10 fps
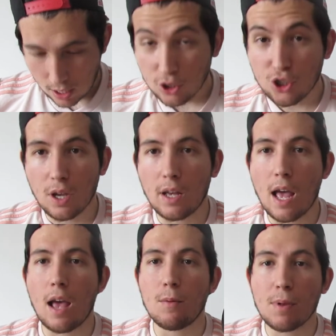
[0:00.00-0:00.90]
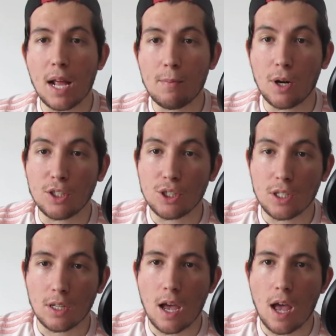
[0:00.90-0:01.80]
G, uh, played by
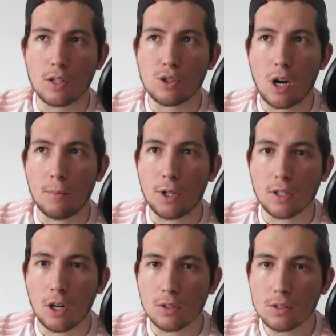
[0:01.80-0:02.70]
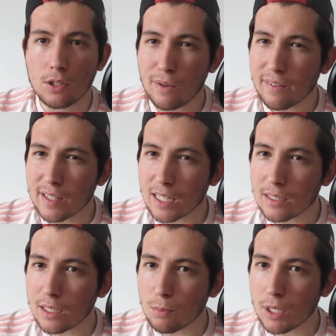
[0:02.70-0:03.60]
G, uh, Jaimon Hounsou, I think that's
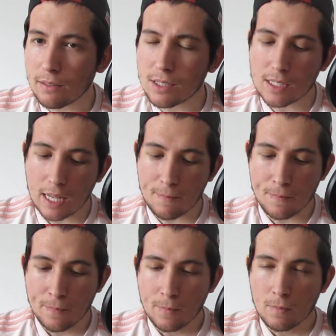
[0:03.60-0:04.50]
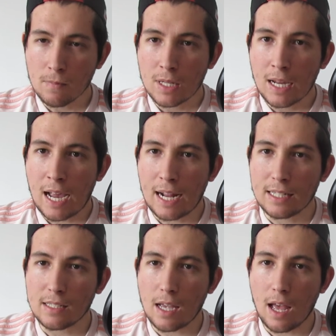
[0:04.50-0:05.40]
how you pronounce his name.
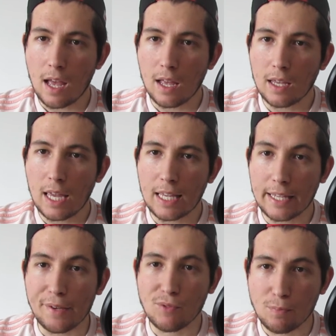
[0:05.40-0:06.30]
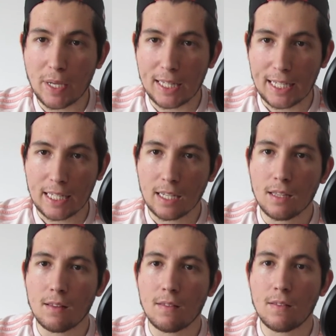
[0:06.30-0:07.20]
And uh, he gives Billy
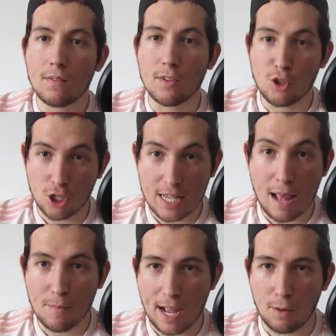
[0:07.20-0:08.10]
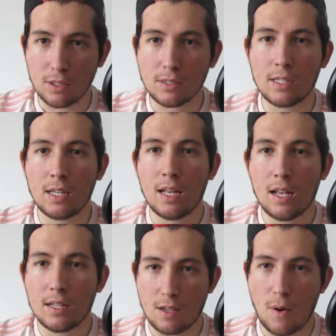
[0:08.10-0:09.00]
the Shazam powers.
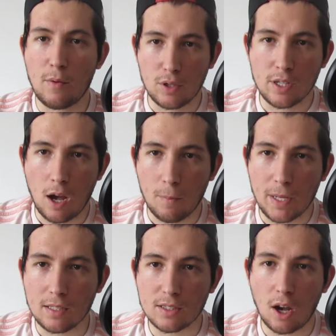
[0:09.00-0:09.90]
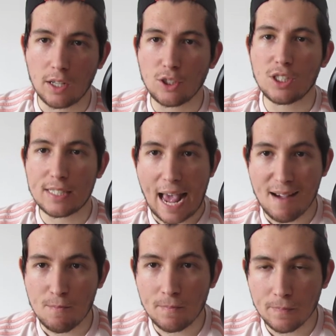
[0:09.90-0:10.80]
So every time he incites
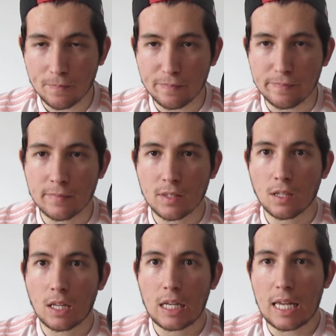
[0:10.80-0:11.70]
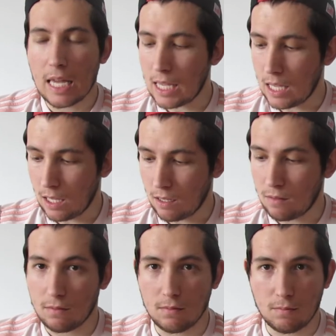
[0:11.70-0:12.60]
Shazam, he
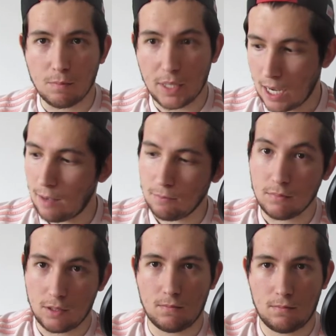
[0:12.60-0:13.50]
becomes